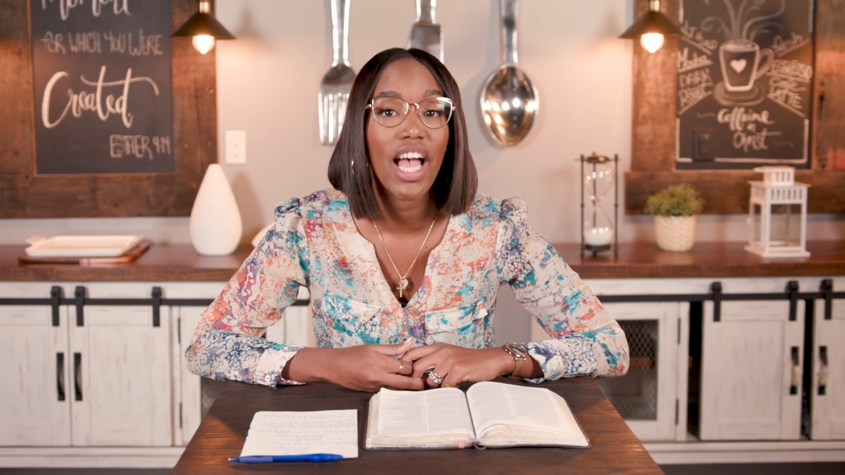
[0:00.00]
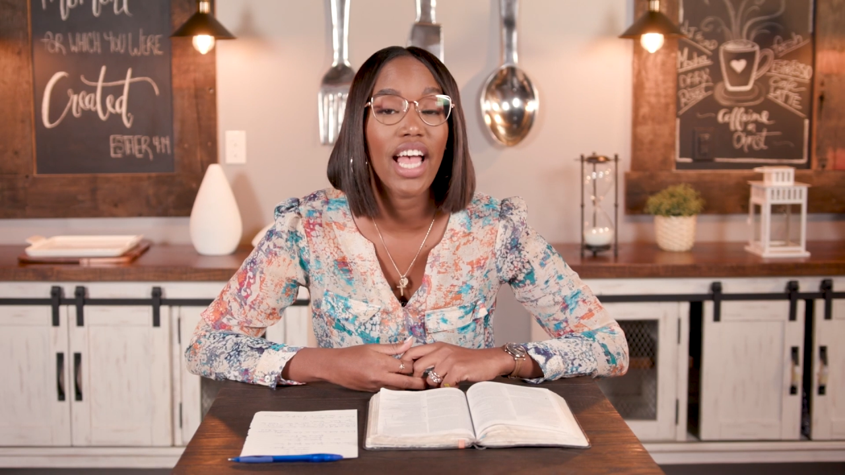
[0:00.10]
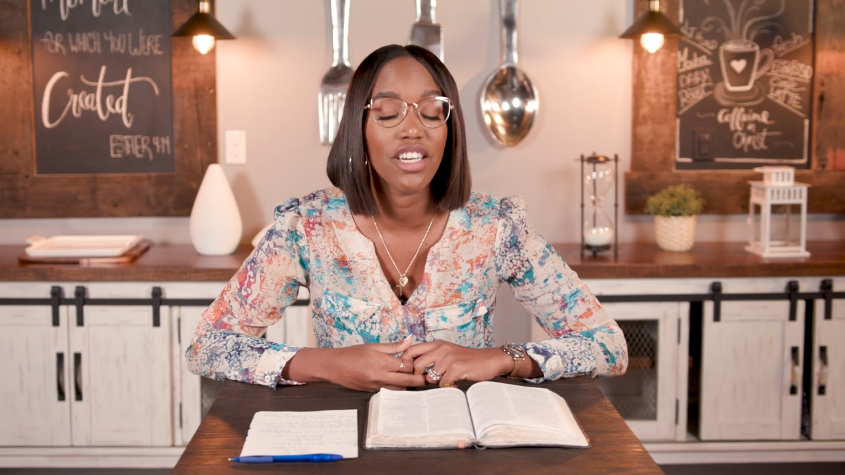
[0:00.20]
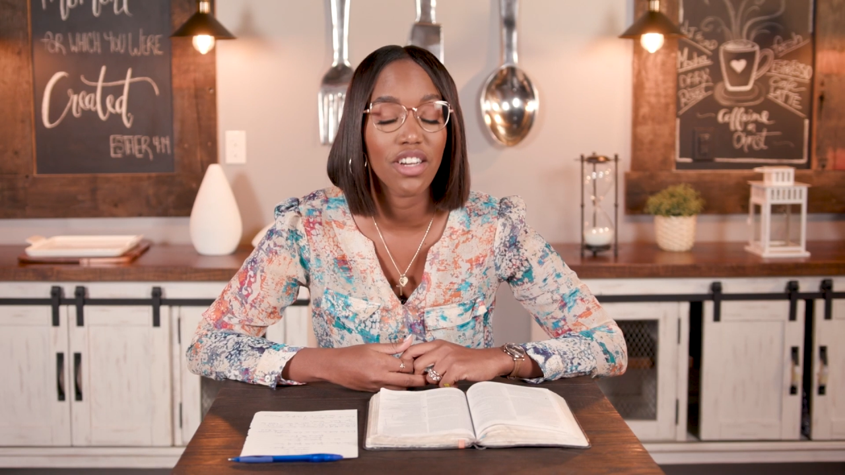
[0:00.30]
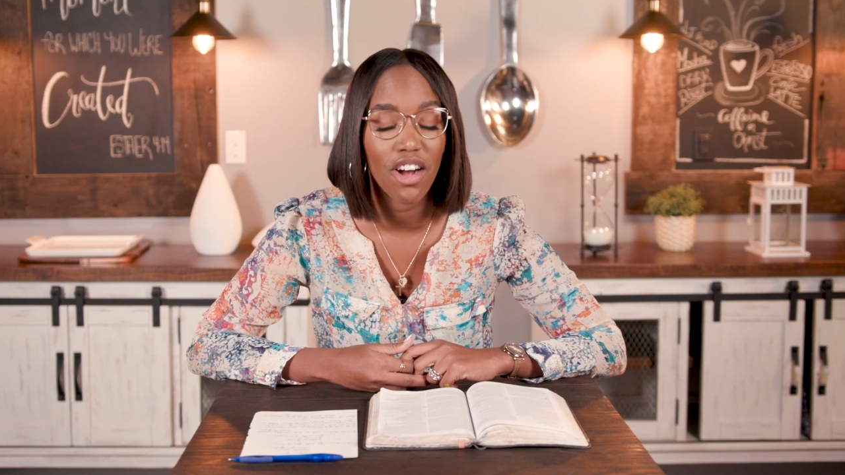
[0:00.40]

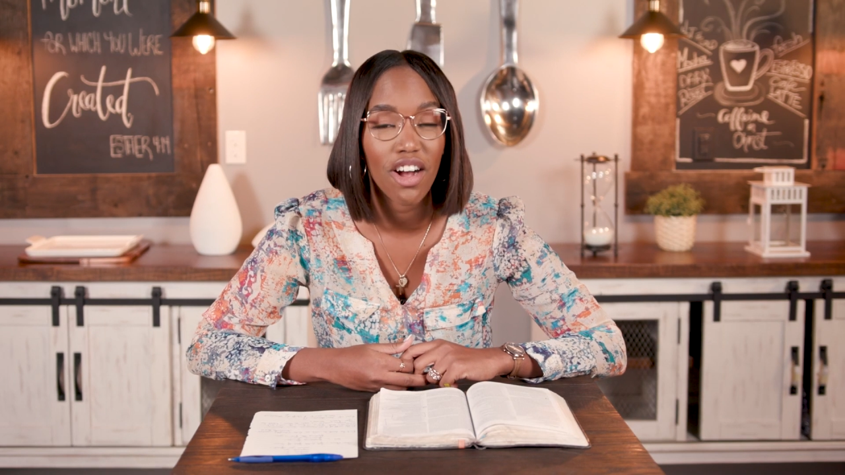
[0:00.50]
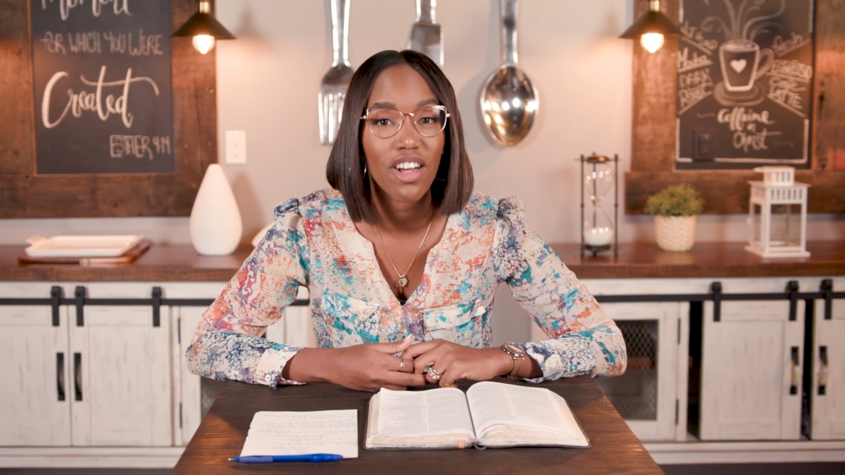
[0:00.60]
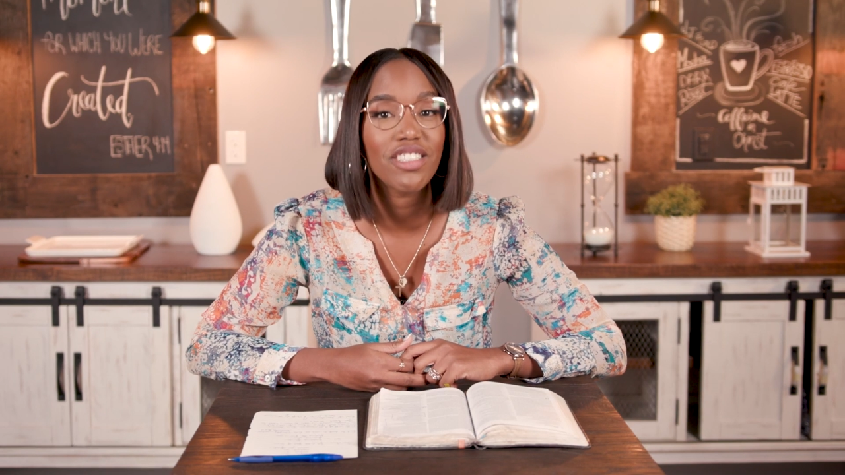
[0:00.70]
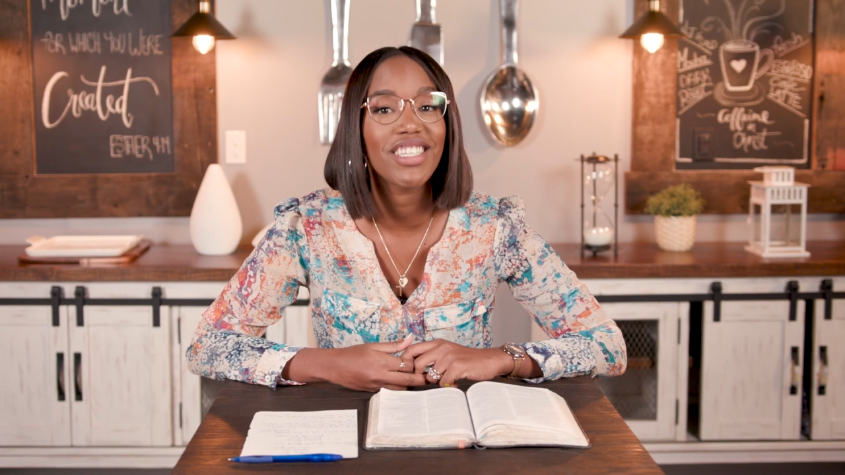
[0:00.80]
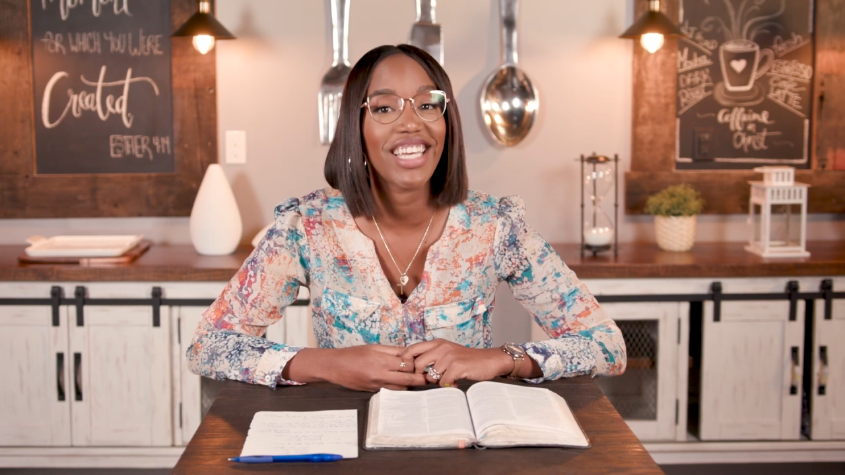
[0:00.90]
And
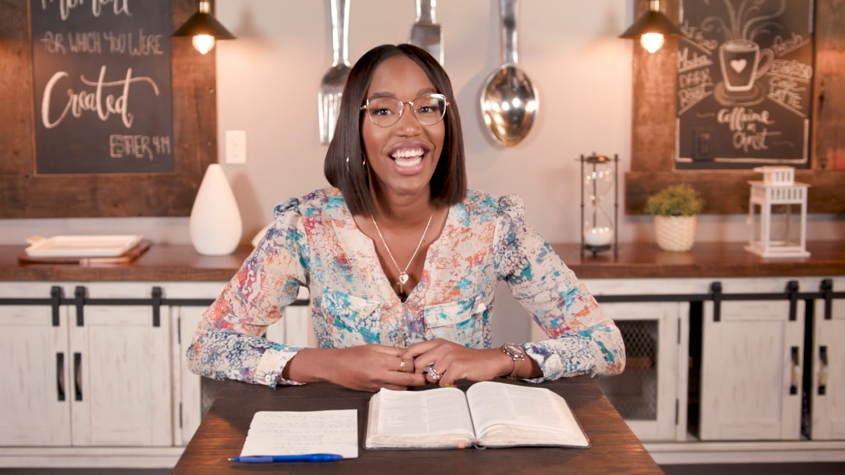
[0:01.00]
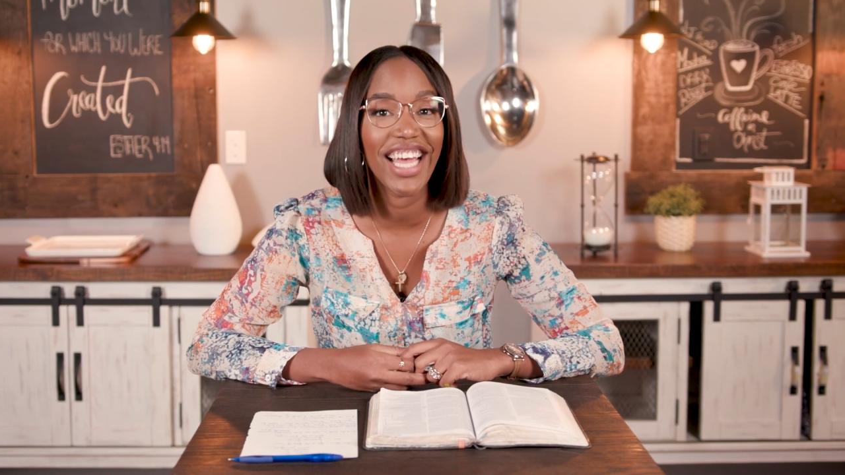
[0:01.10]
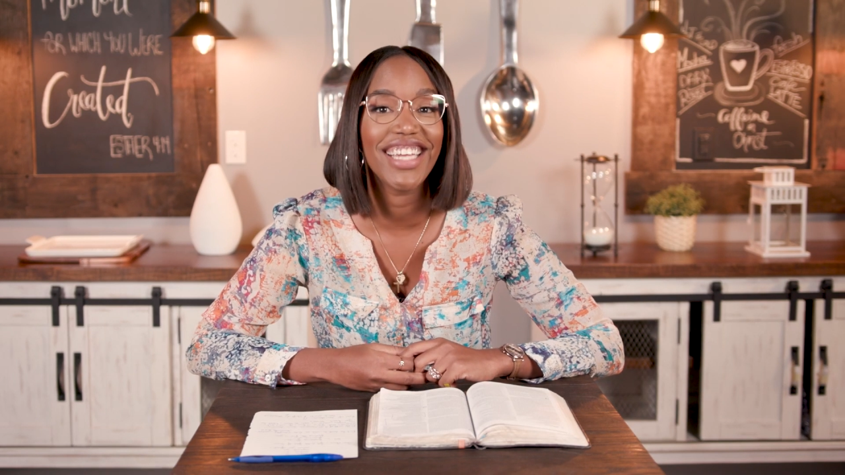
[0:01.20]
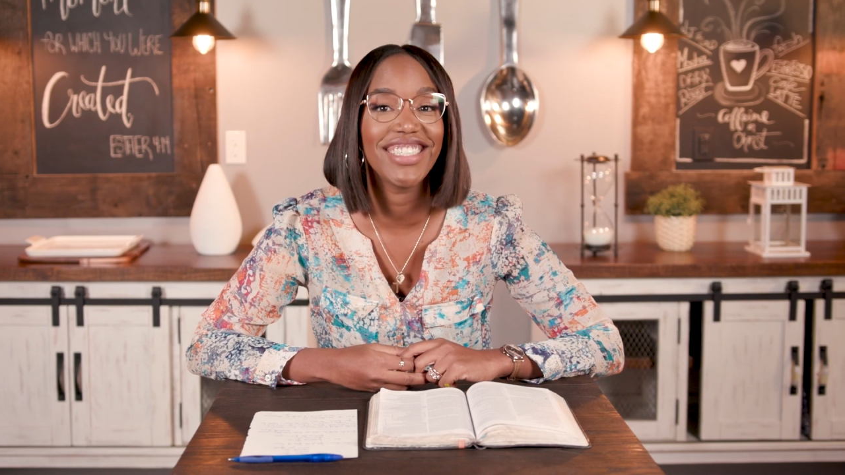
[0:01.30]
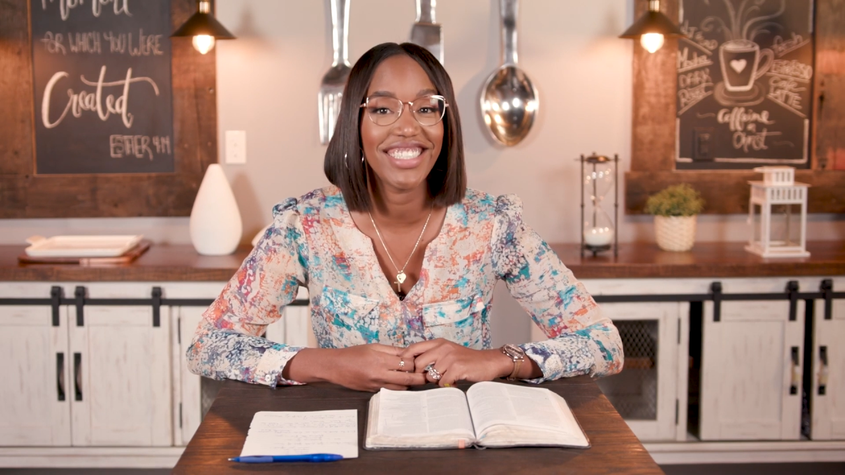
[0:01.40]
God
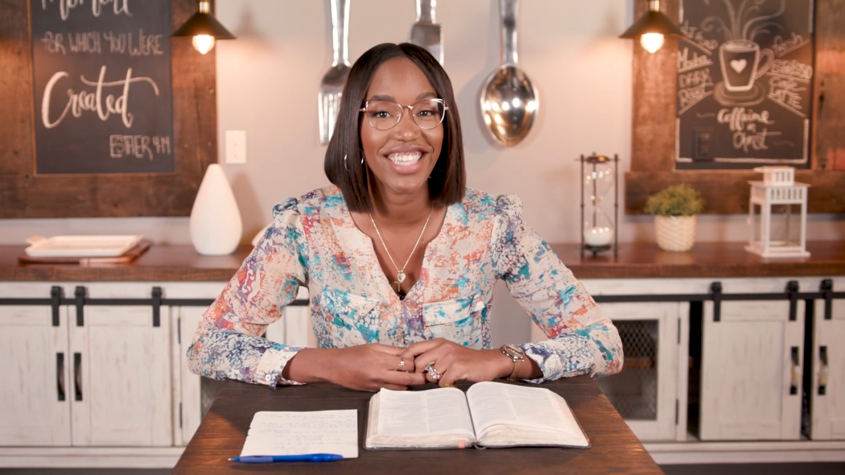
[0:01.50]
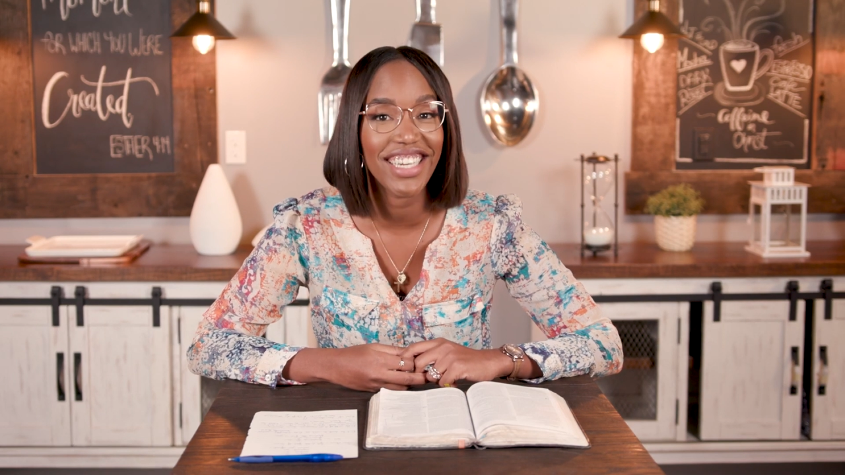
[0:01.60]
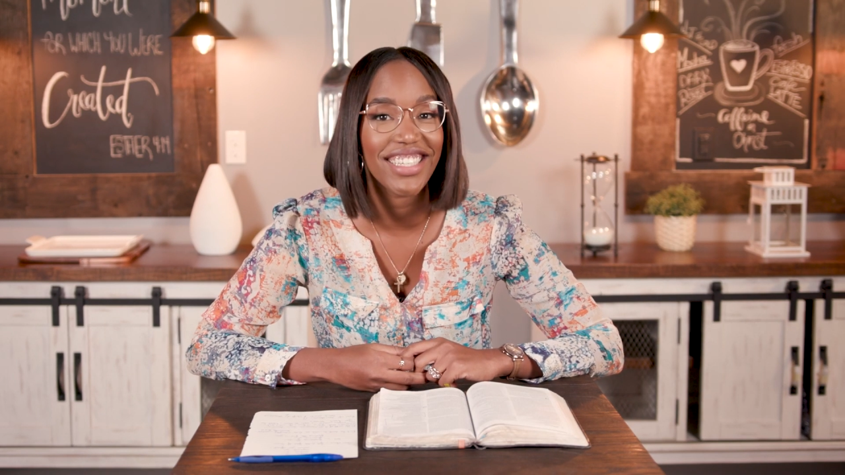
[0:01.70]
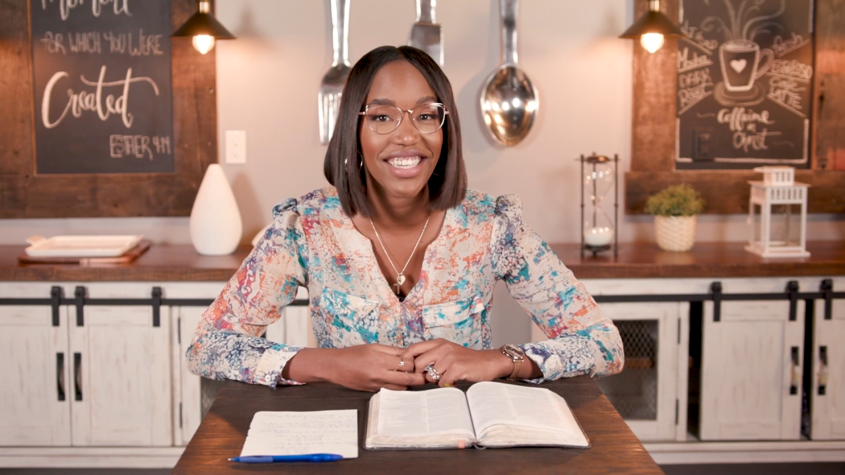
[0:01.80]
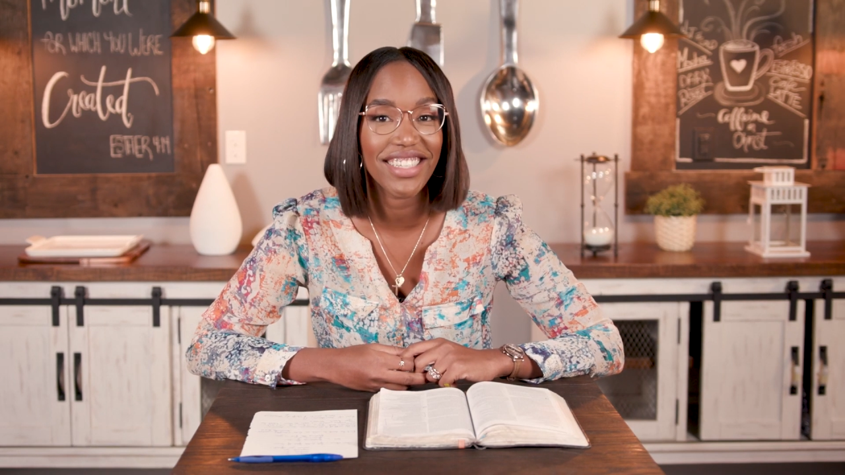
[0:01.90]
can
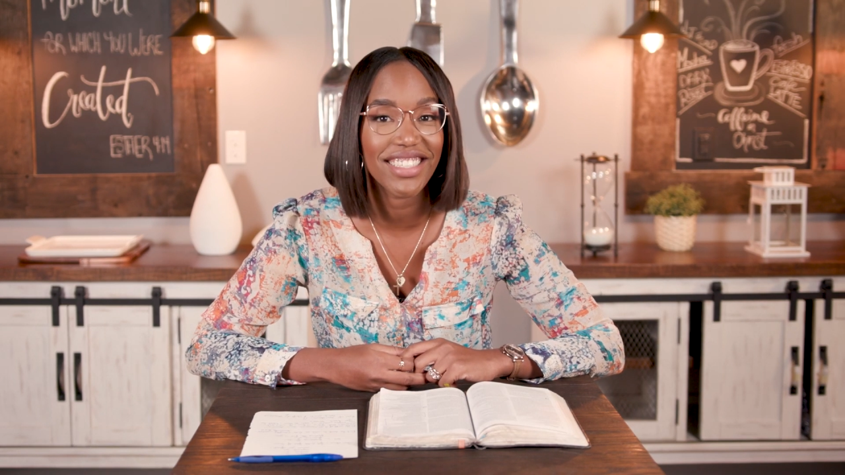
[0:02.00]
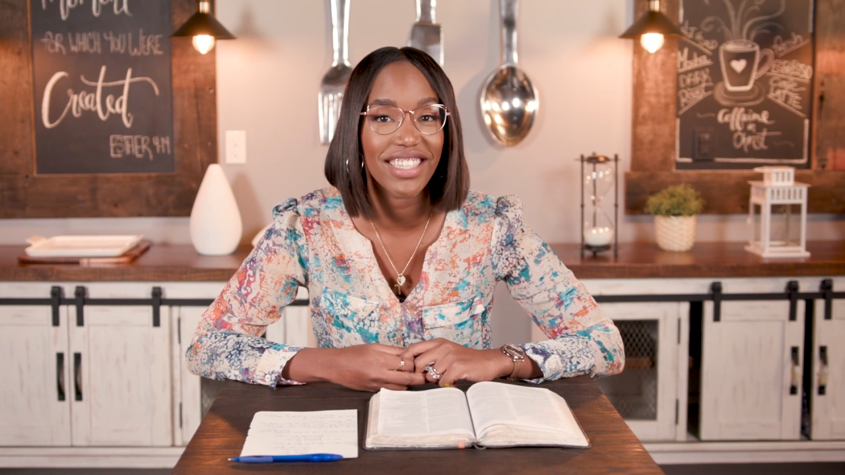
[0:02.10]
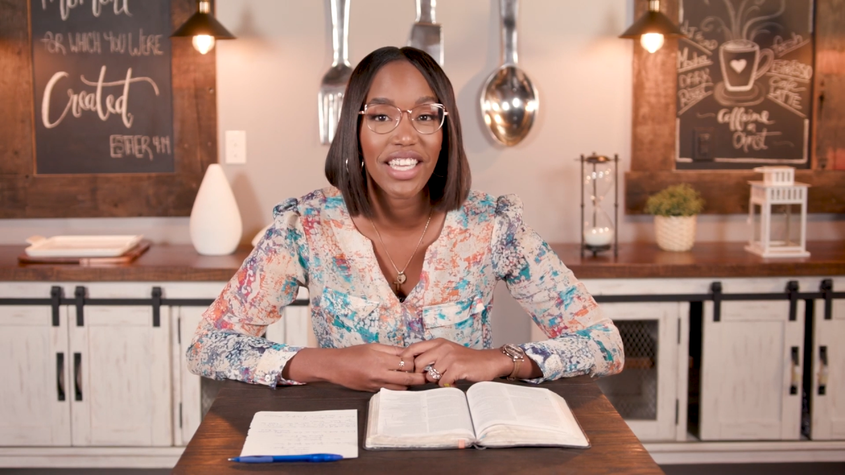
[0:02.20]
take it.